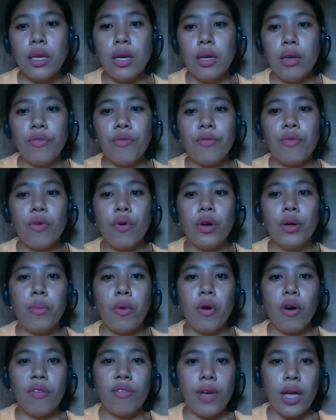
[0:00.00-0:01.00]
in the form
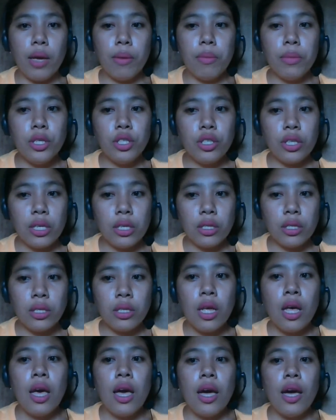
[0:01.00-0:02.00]
of images,
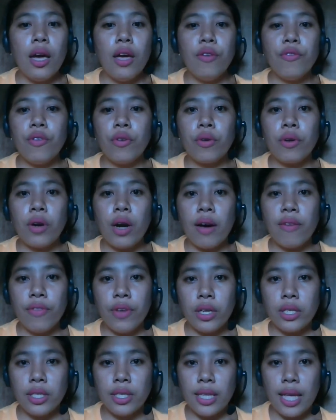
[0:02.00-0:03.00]

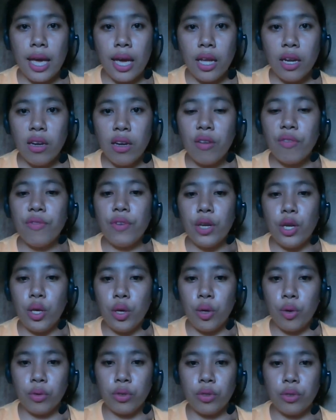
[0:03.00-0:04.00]
infographics, and
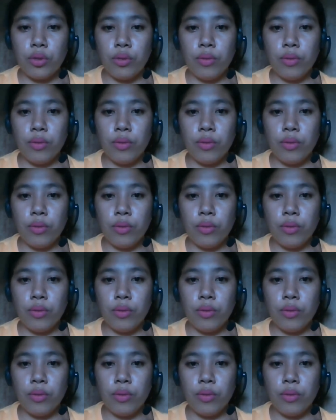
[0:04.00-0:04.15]
videos.